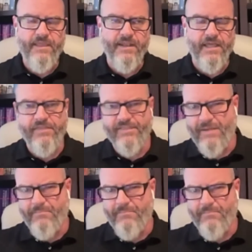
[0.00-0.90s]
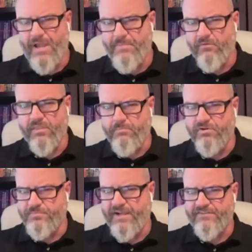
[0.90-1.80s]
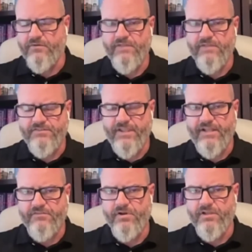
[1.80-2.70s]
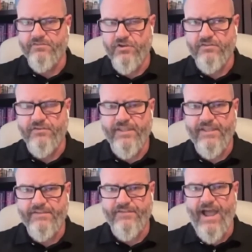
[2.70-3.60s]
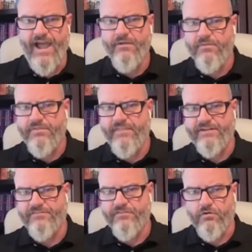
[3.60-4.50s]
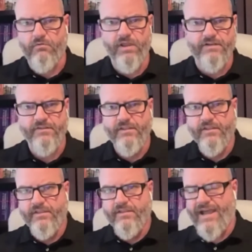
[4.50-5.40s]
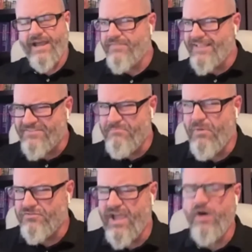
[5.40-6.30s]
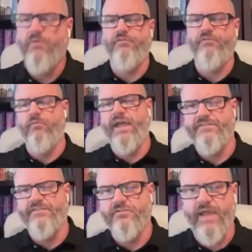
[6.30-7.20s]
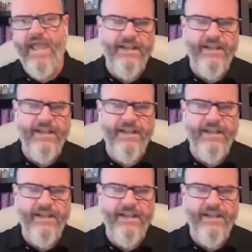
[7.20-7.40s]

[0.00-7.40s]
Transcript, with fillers: And I think that might be one of the pushbacks I would give on Dan's book, as good as it is. I don't think that's the correct, I don't think that's the most helpful way to